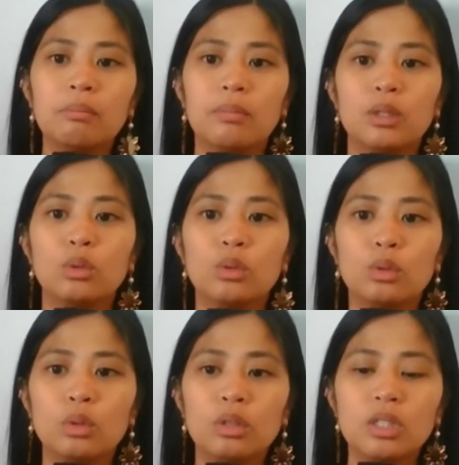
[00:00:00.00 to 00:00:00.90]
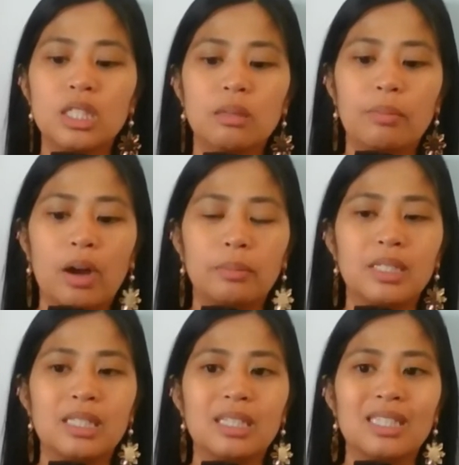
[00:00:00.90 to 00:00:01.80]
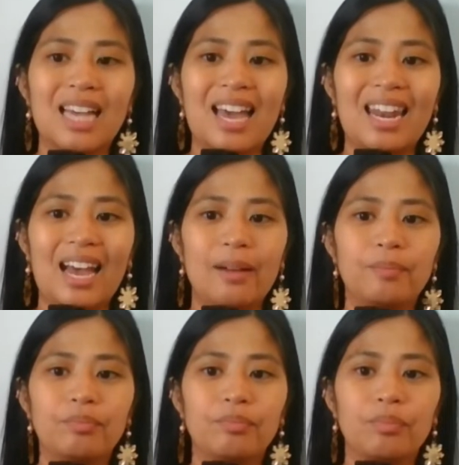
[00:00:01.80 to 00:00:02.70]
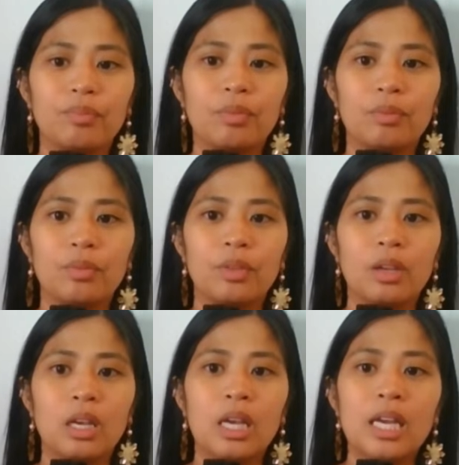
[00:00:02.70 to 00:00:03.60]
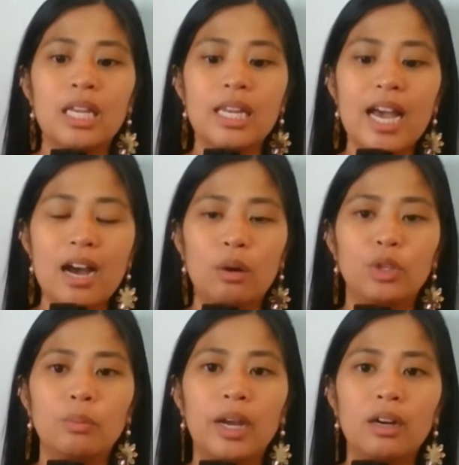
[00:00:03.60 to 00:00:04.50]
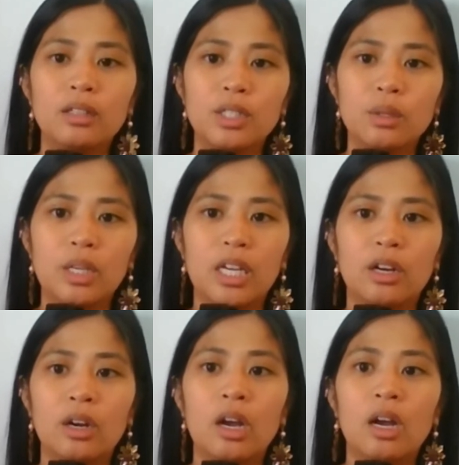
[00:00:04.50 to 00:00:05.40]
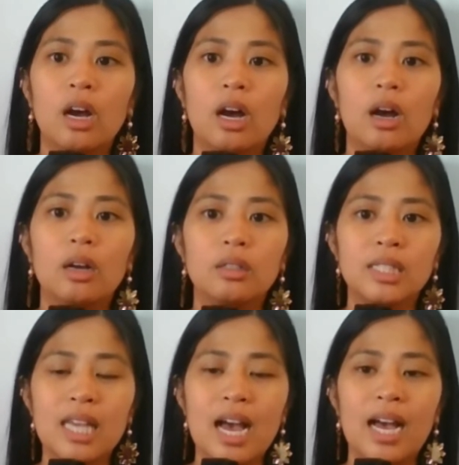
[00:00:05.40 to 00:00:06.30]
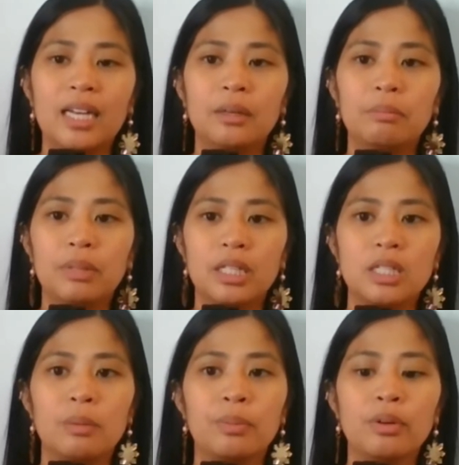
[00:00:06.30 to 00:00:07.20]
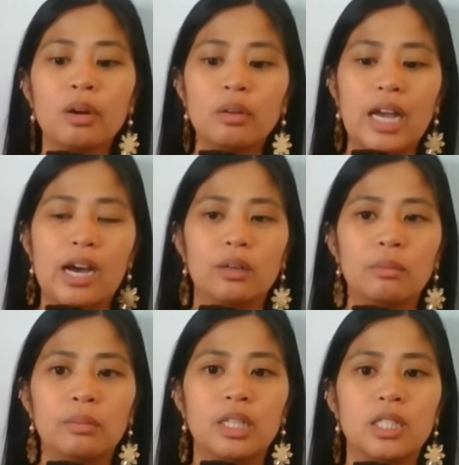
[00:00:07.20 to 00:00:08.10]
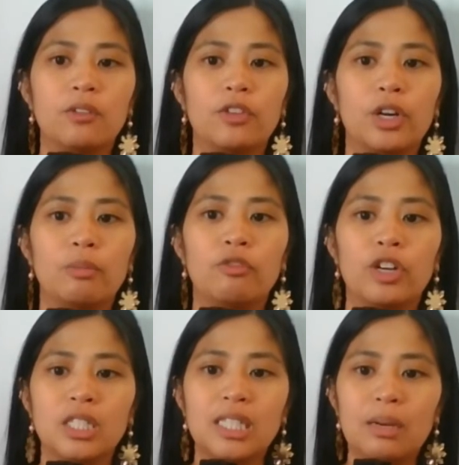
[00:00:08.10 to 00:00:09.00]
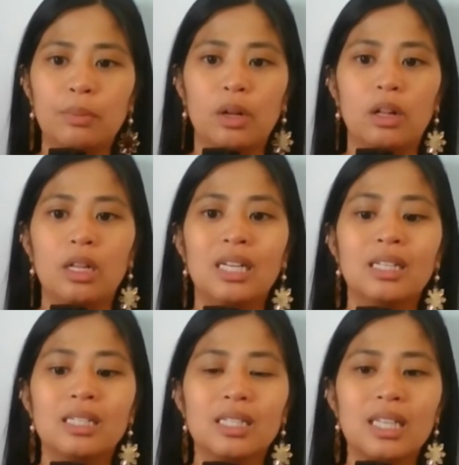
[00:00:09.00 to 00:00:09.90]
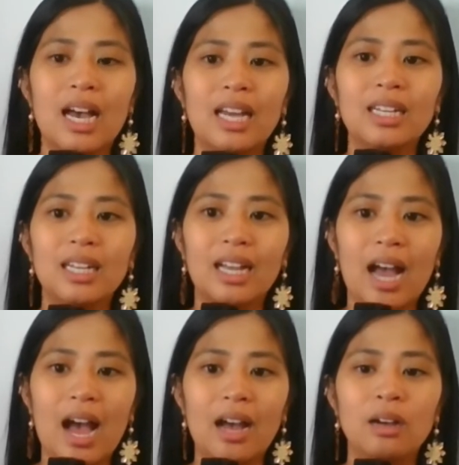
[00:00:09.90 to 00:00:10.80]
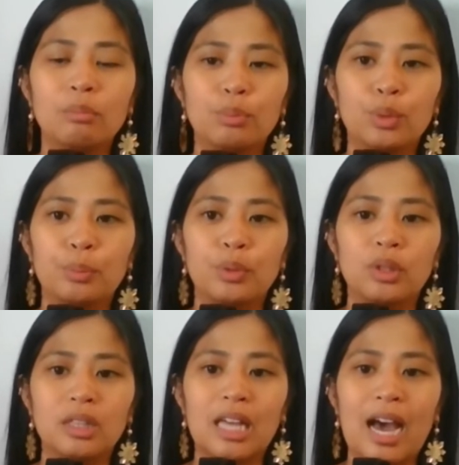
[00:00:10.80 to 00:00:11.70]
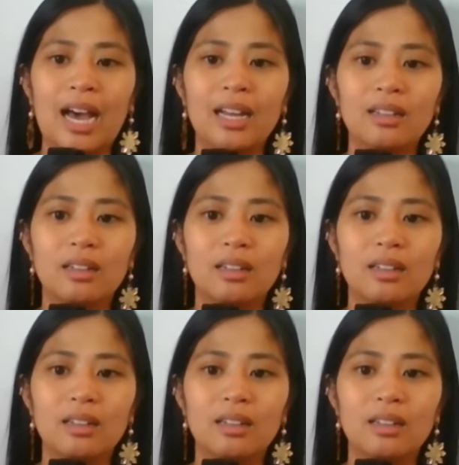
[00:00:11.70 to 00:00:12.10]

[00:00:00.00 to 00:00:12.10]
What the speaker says: Matutulog si Bobby sa sala. Now, you might also hear saan plus a pronoun plus a verb. For example, saan ka pupunta?